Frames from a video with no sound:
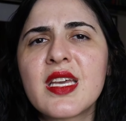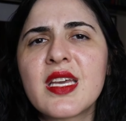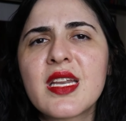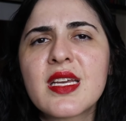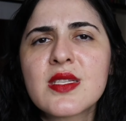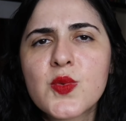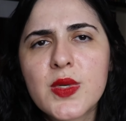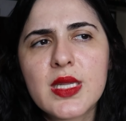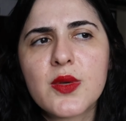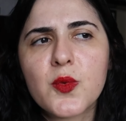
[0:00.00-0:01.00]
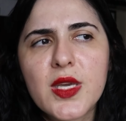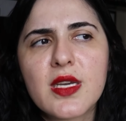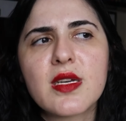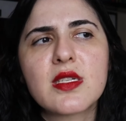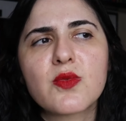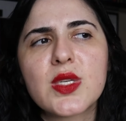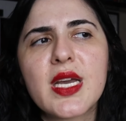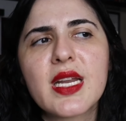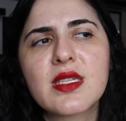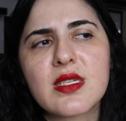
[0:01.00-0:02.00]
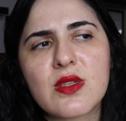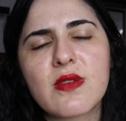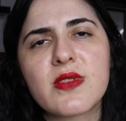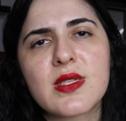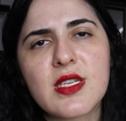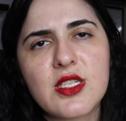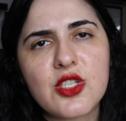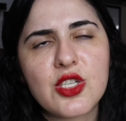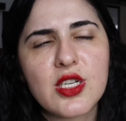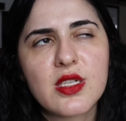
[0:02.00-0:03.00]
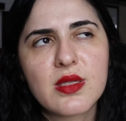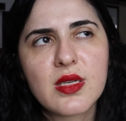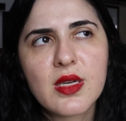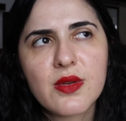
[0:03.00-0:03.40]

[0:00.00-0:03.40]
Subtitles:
it is really weird. We had this conversation,